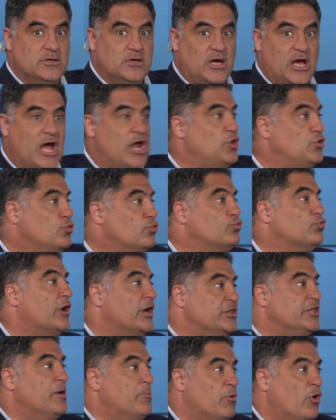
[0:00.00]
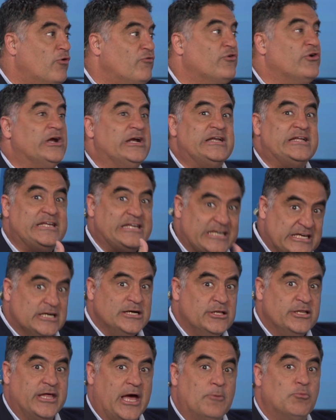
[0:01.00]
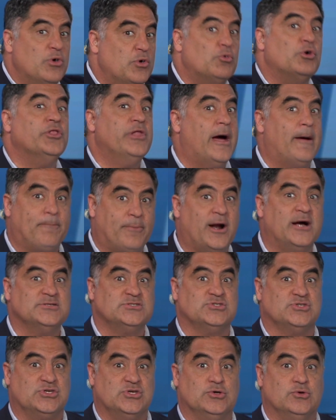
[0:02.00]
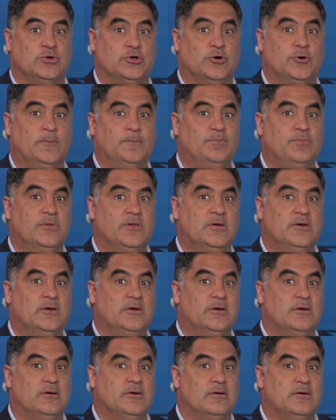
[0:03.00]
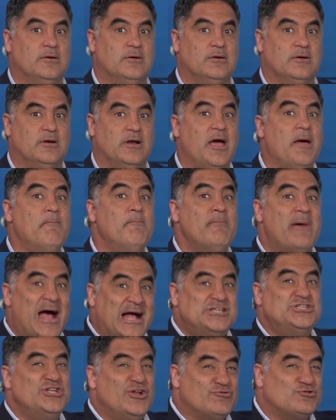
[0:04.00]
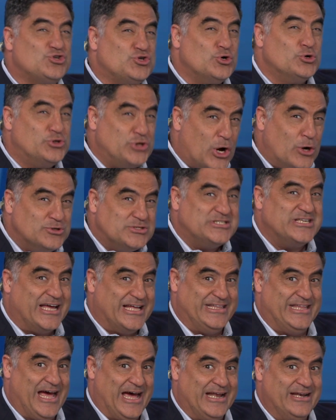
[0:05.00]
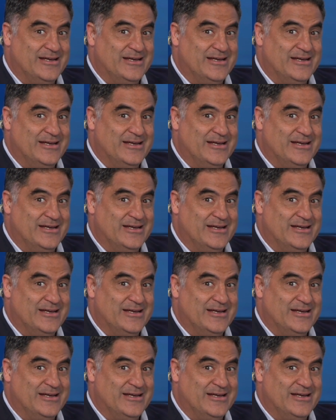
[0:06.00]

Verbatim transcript: and you run them over and kill them, we will not prosecute you. Imagine if Trudeau said that.